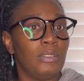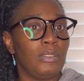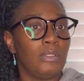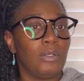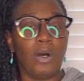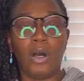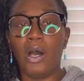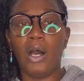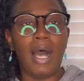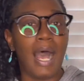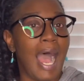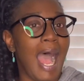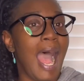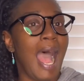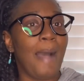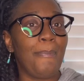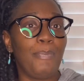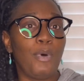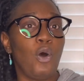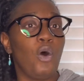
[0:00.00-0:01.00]
A
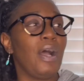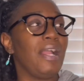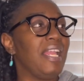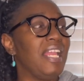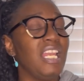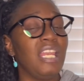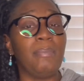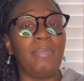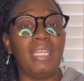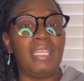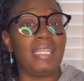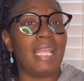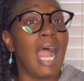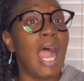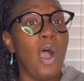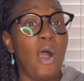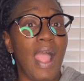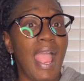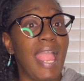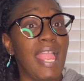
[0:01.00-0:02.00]
op or an enemy.
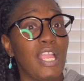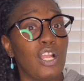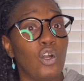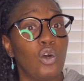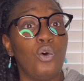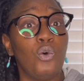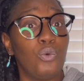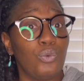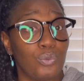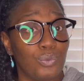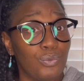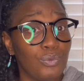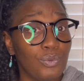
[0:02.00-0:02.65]
Y'all ain't cool.